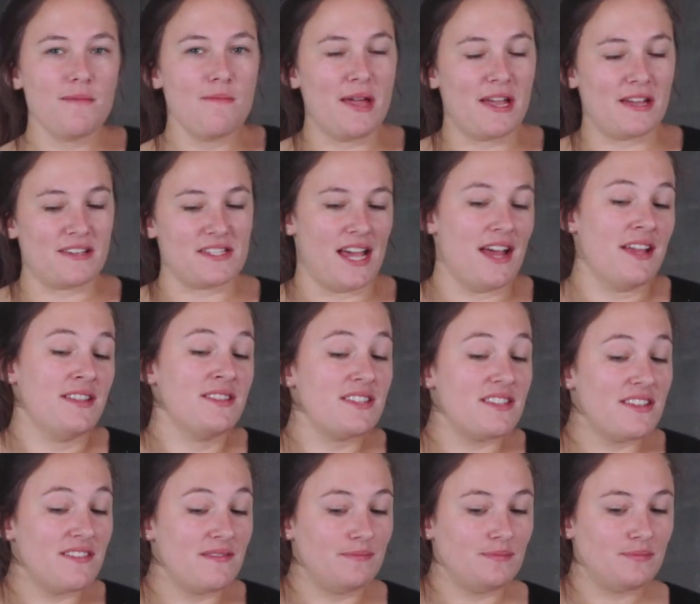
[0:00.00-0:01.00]
makes
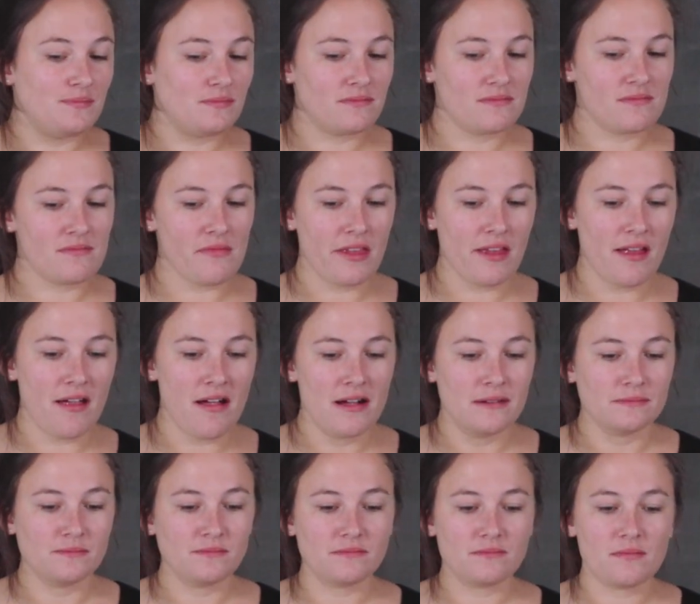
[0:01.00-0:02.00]
sense.
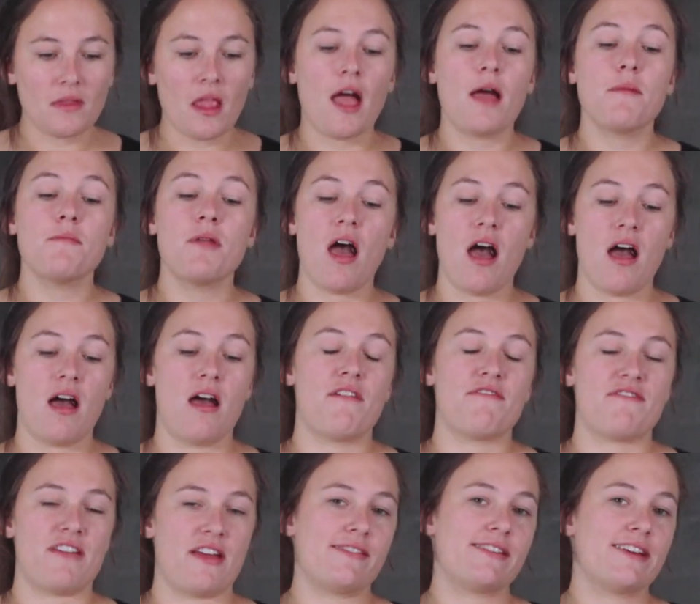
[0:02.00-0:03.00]
I'm not
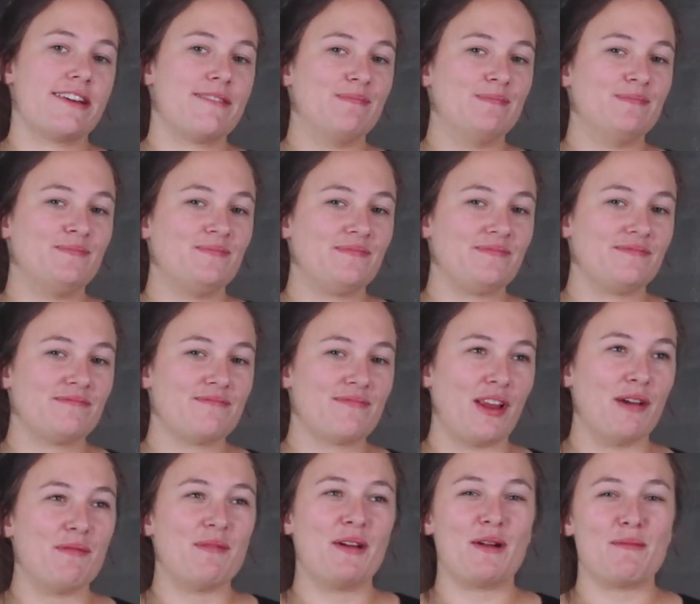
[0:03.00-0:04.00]
offended.
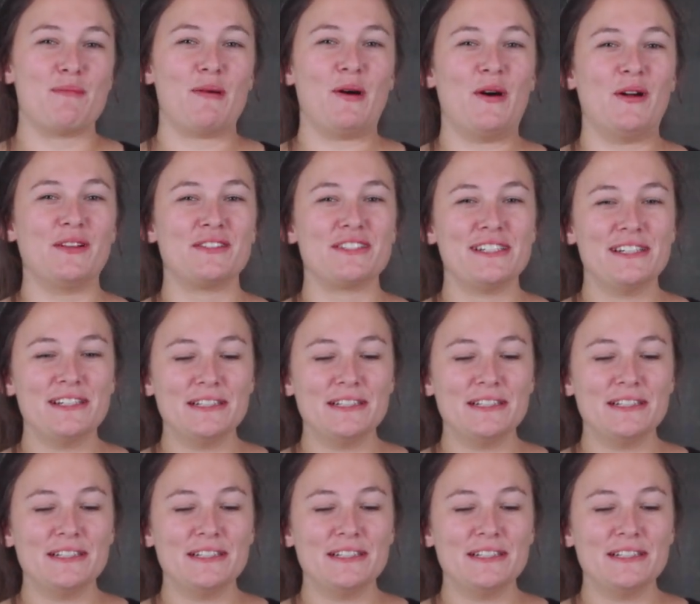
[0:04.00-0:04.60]
I'm not appalled.